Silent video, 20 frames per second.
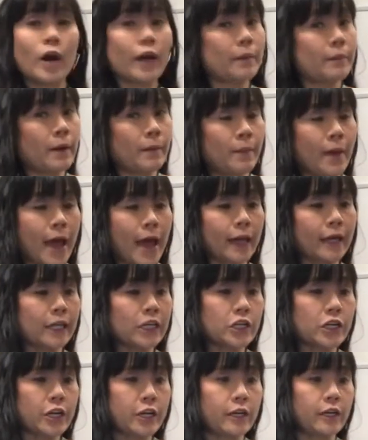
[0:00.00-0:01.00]
What about
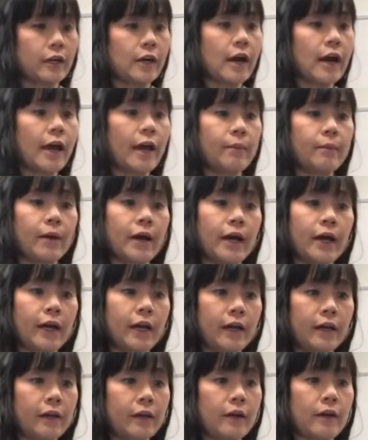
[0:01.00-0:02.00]
packaging? Am
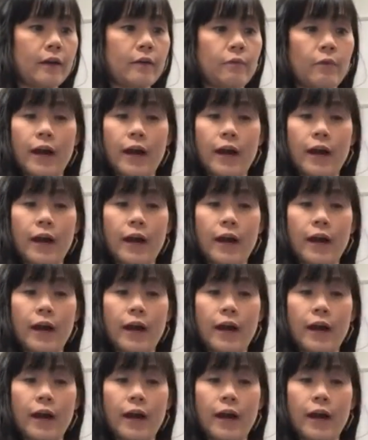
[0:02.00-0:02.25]
I